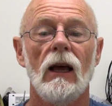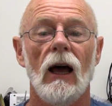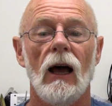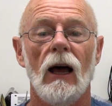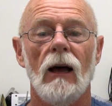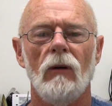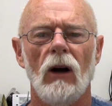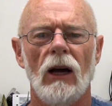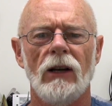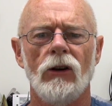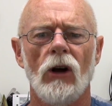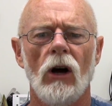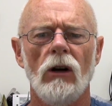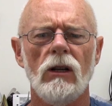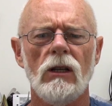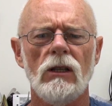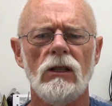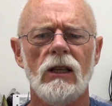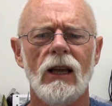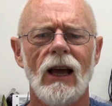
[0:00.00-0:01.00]
I
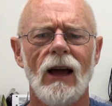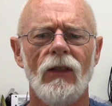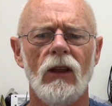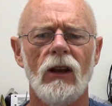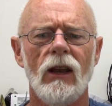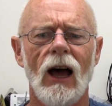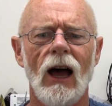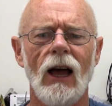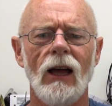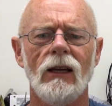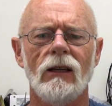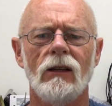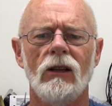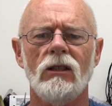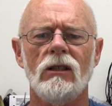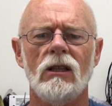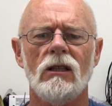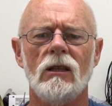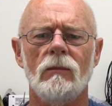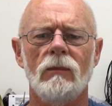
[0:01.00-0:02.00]
noticed the other day,
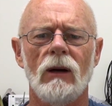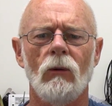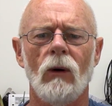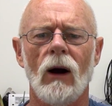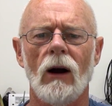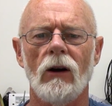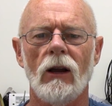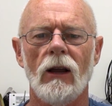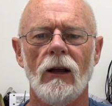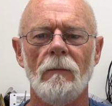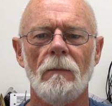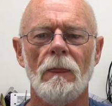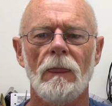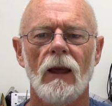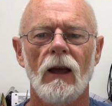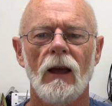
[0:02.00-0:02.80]
this is a bit worrying,